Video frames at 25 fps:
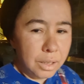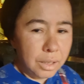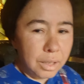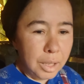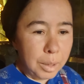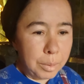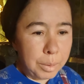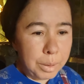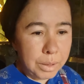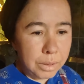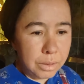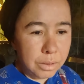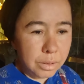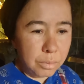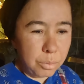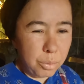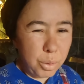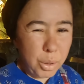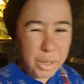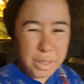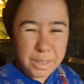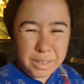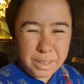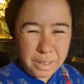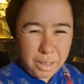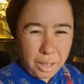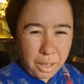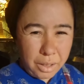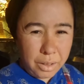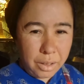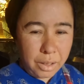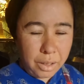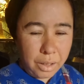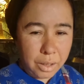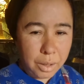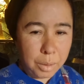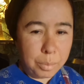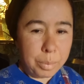I mean, well, it's not
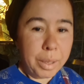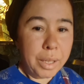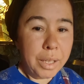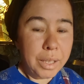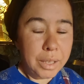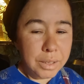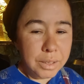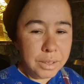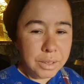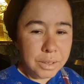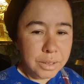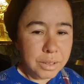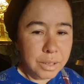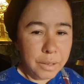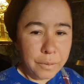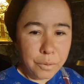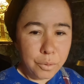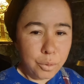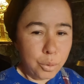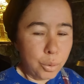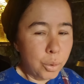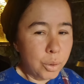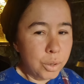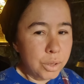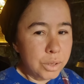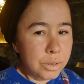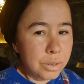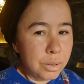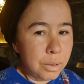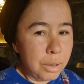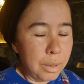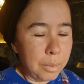that hard, but it's, of course,